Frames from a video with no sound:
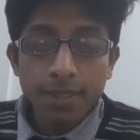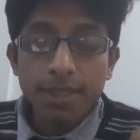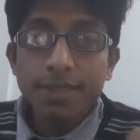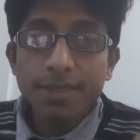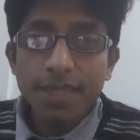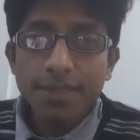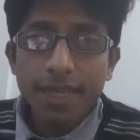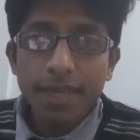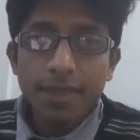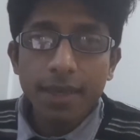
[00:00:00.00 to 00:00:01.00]
It says
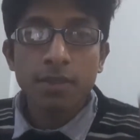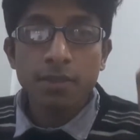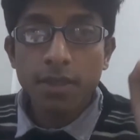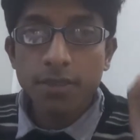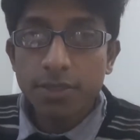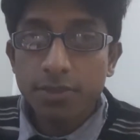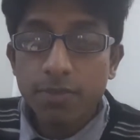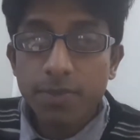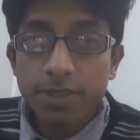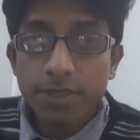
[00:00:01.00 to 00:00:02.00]
that the
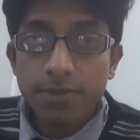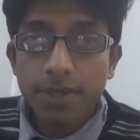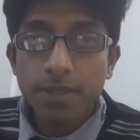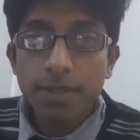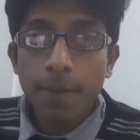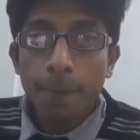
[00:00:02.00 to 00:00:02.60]
district magistrate,